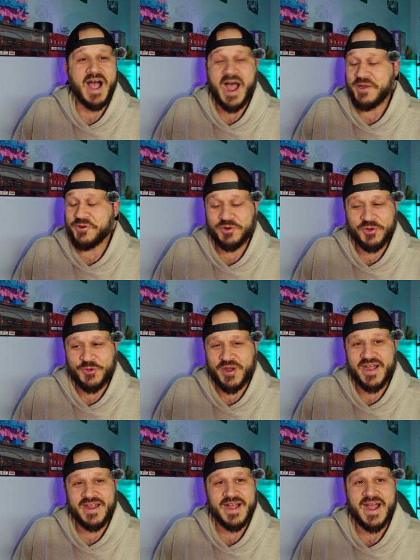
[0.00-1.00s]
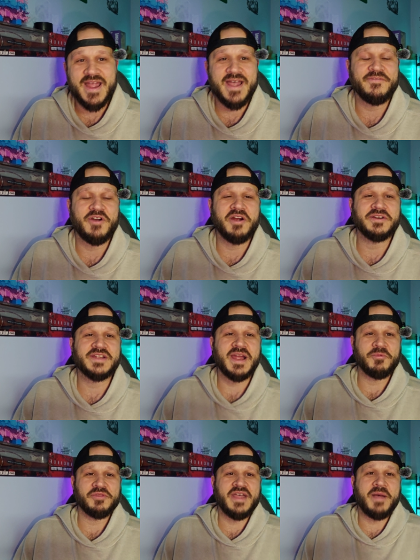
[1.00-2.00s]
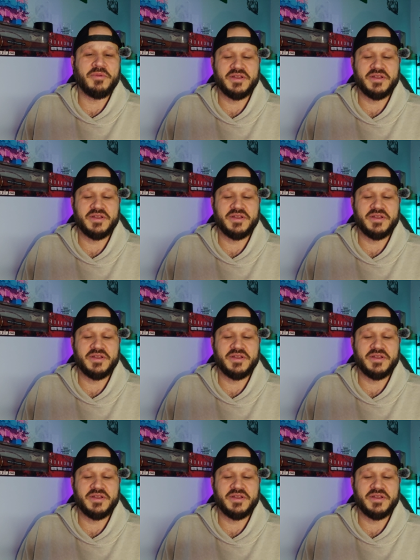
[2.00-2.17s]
I don't know why I have a hard time with that,